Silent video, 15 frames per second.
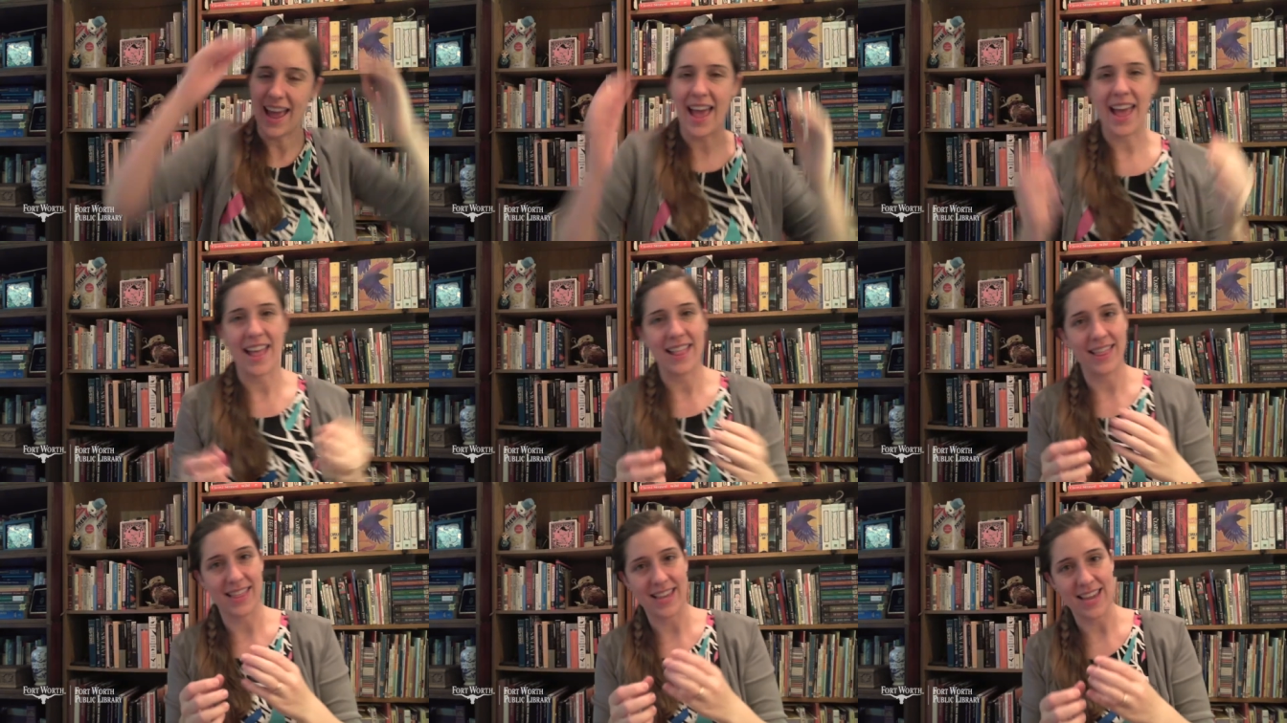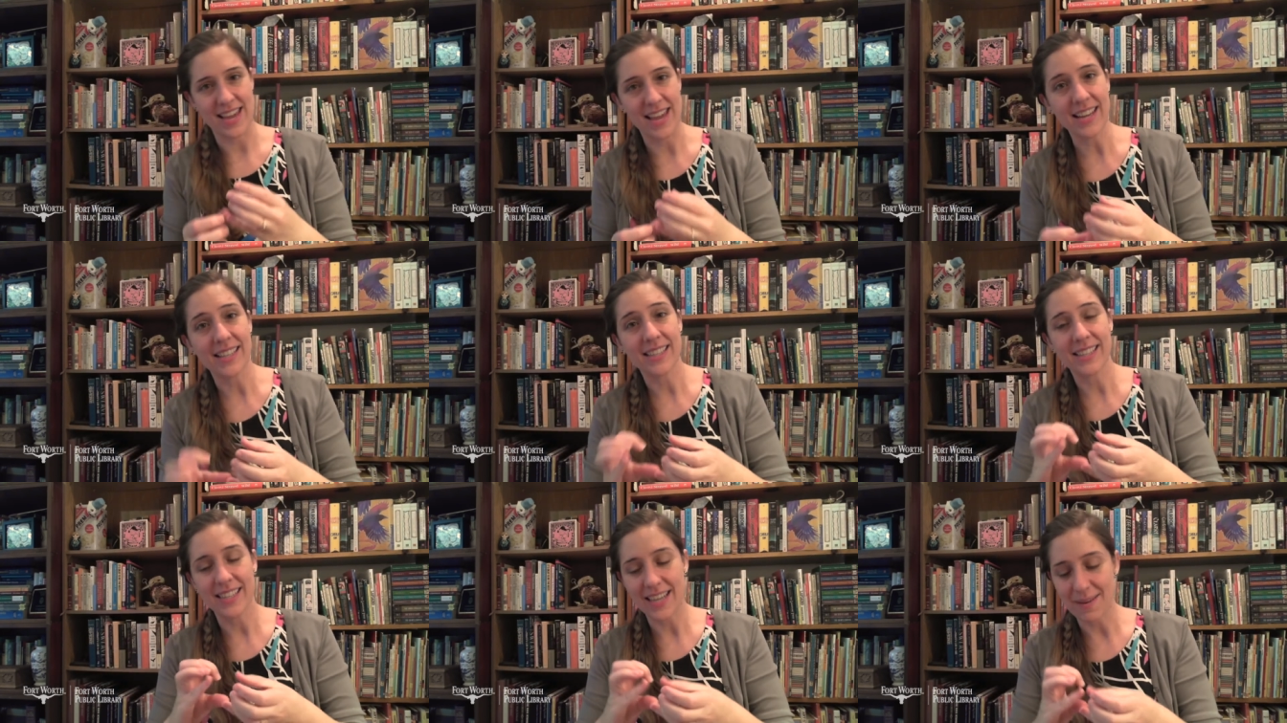and the
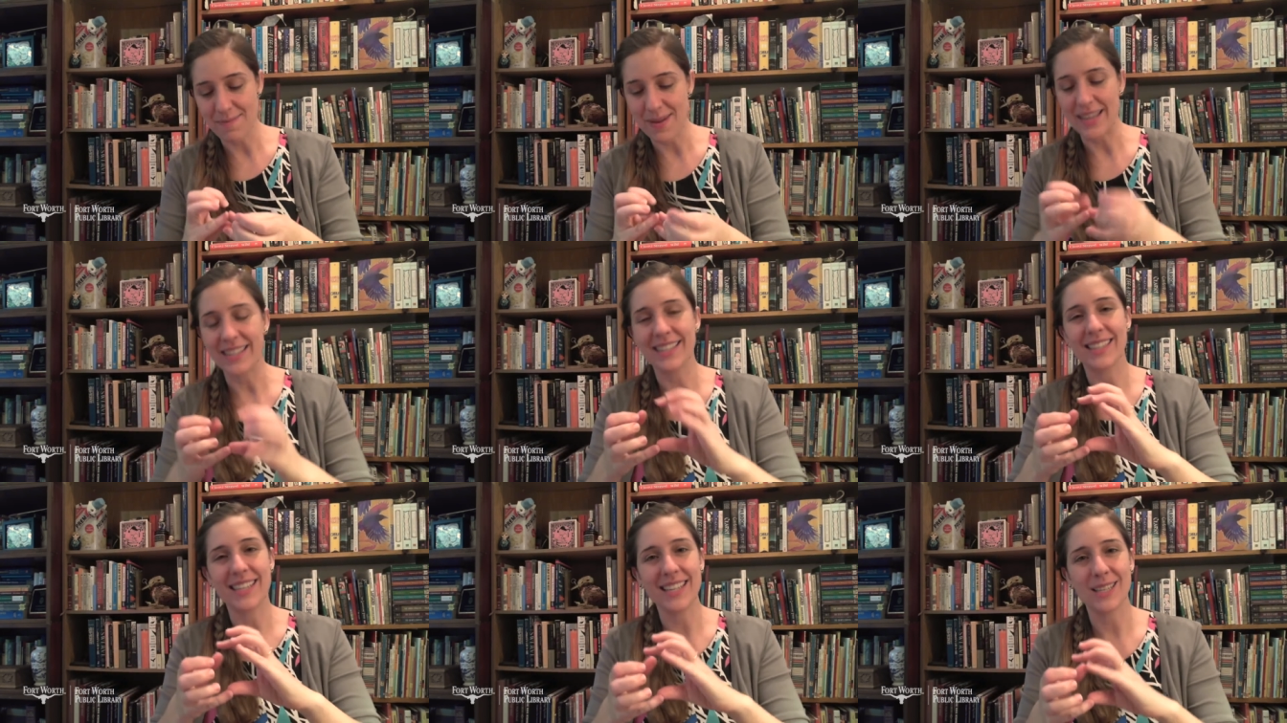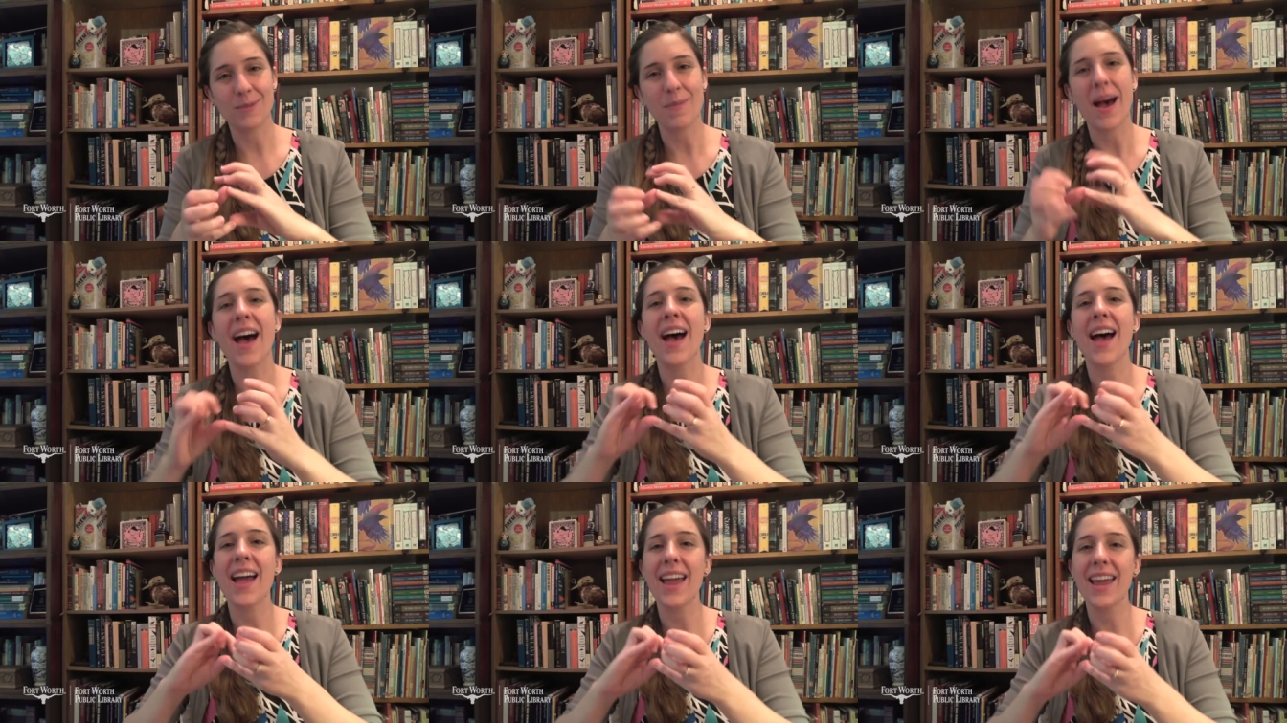itsy bitsy
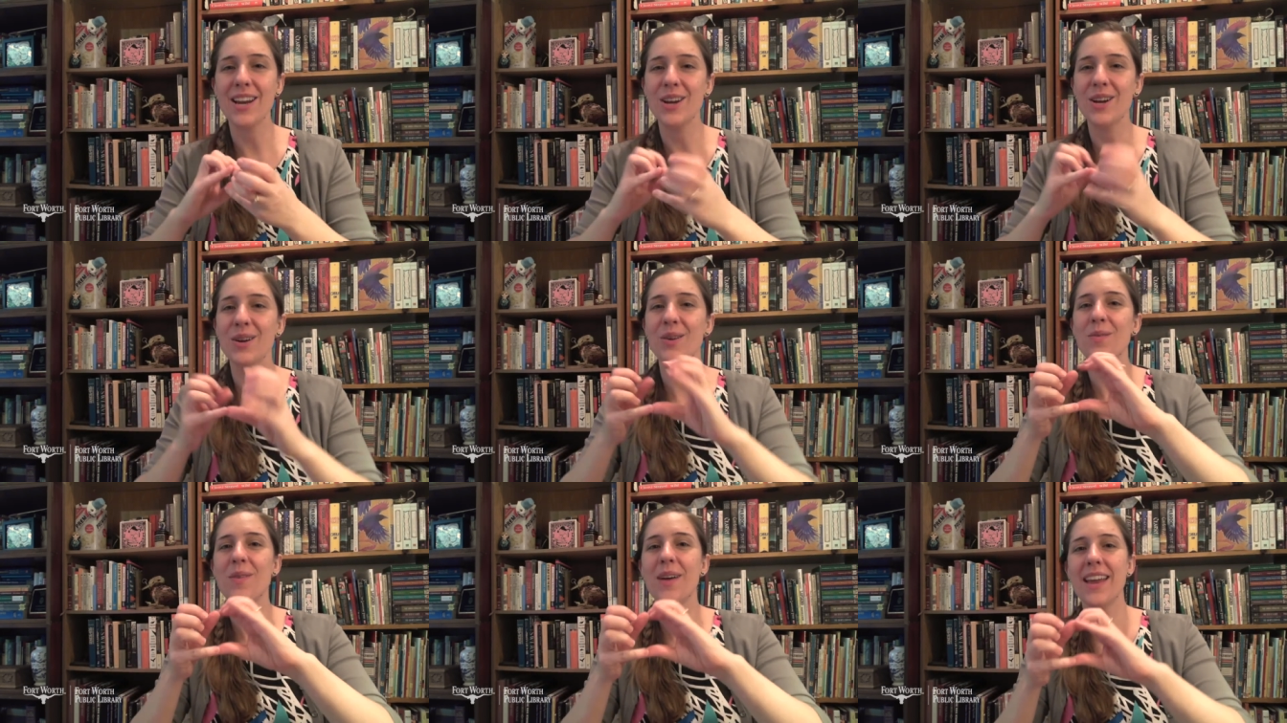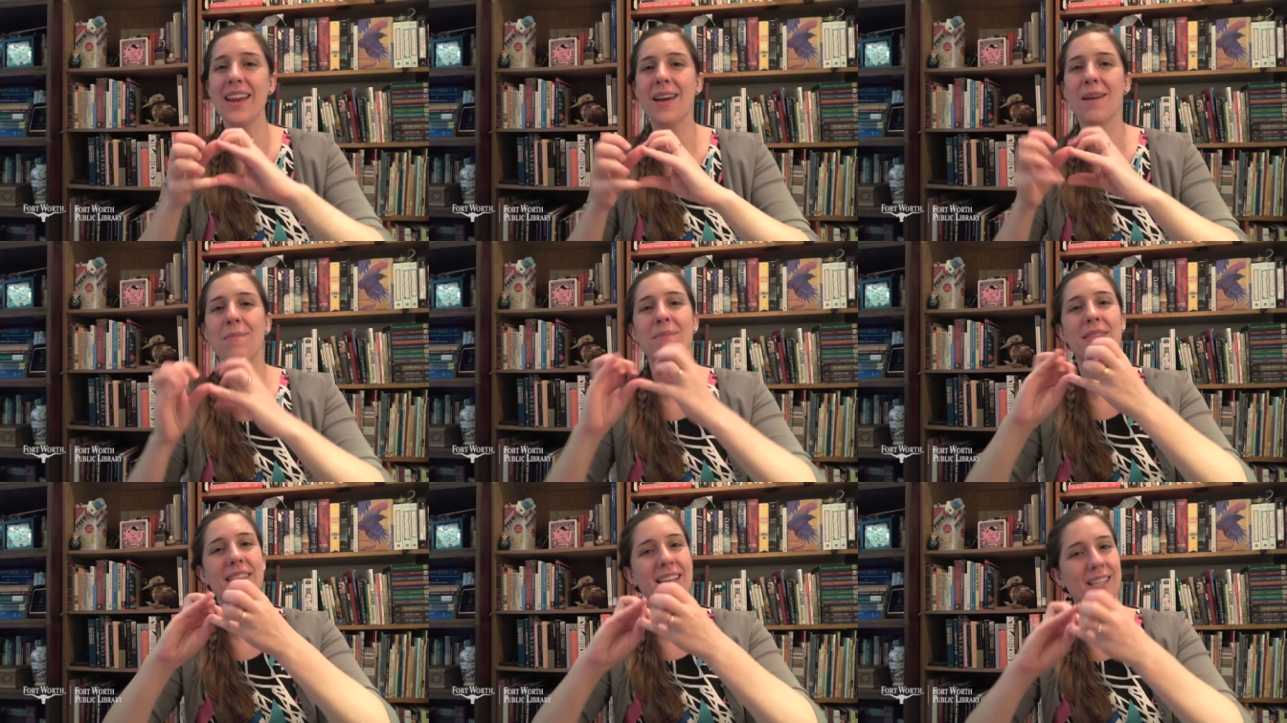spider went
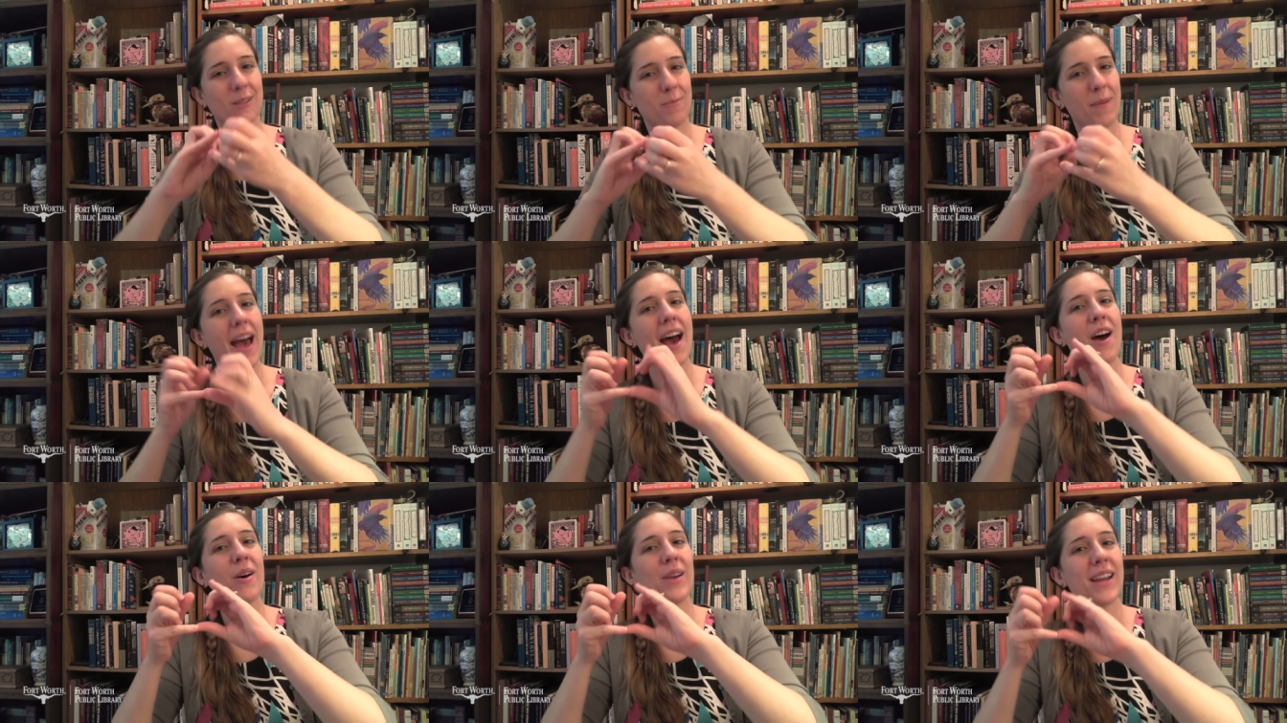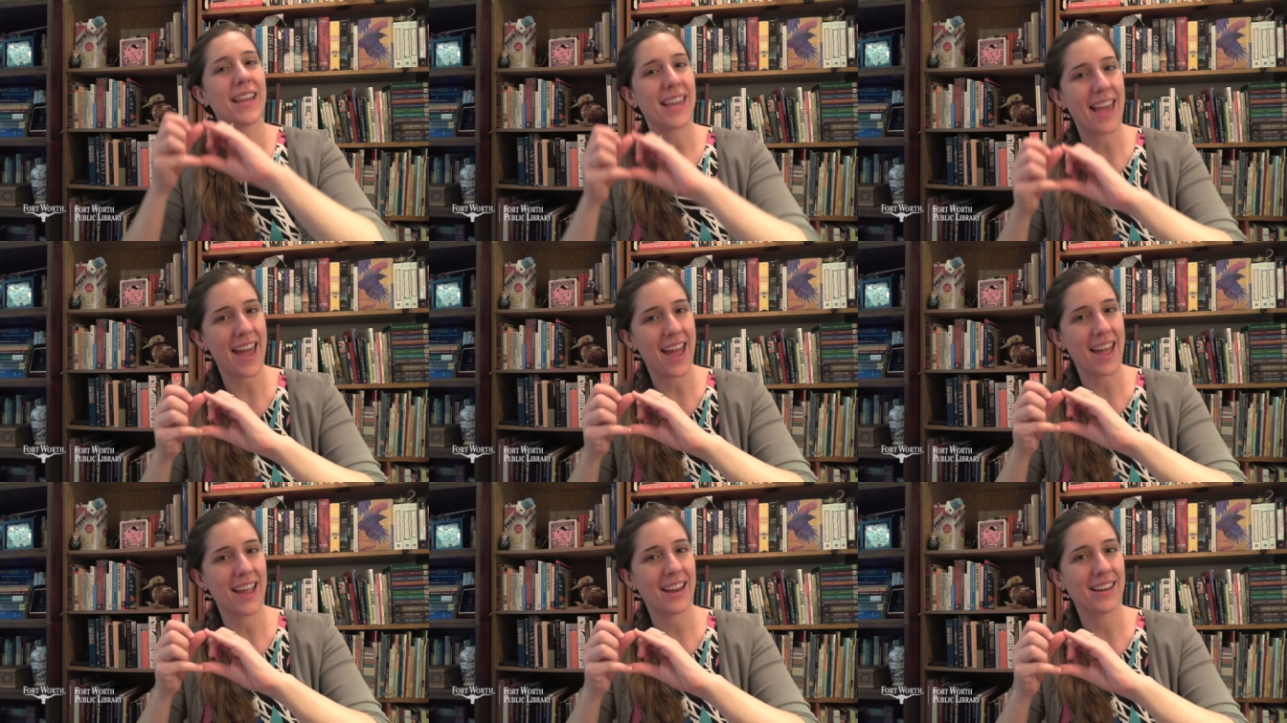up the spout
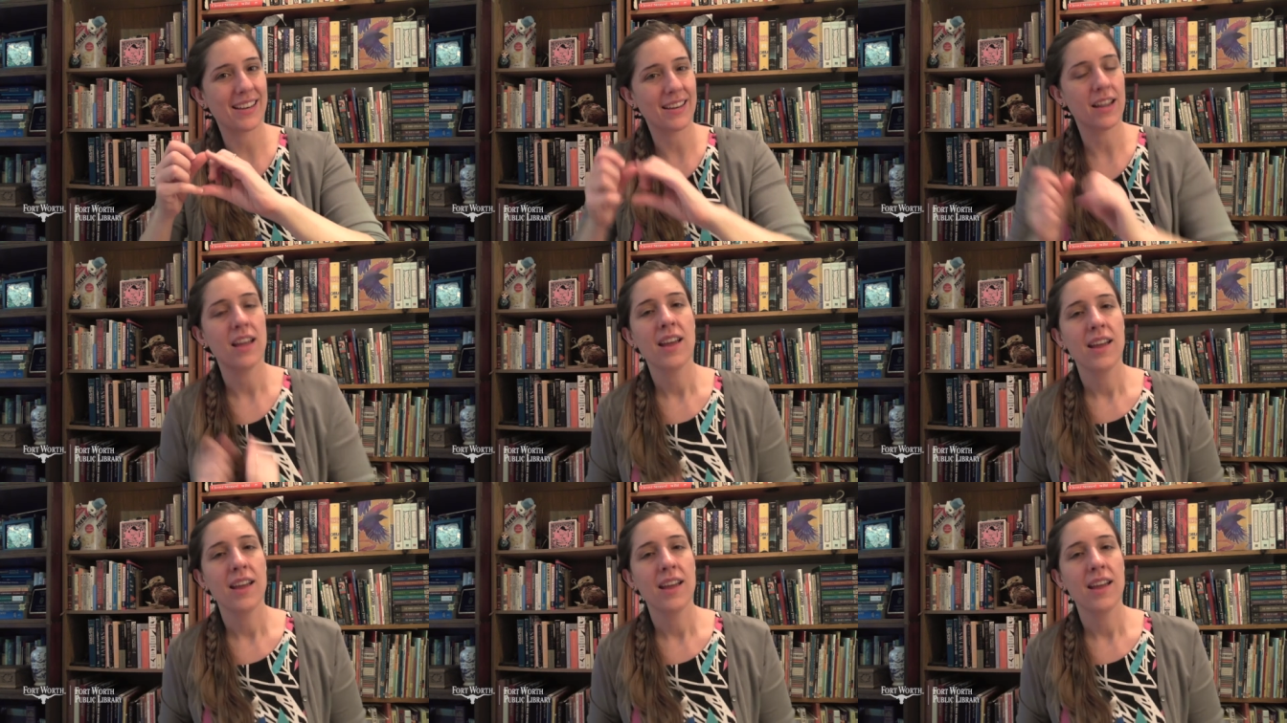again.